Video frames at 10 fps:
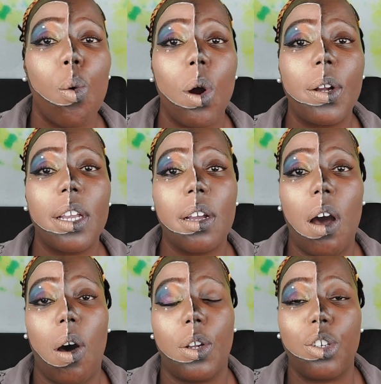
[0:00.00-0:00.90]
Working
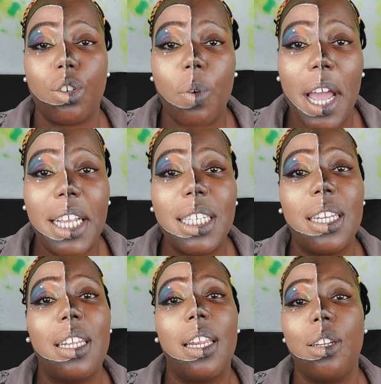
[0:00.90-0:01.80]
causes stress,
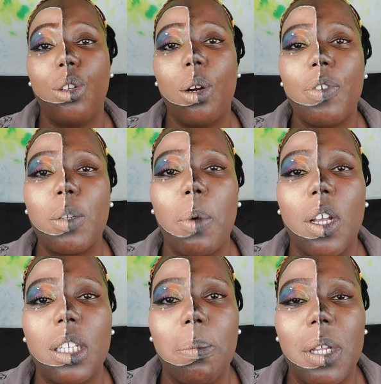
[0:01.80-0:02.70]
and it is your
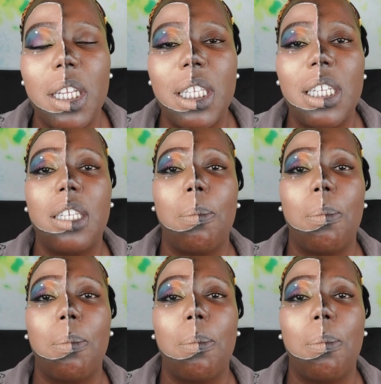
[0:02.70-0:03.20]
responsibility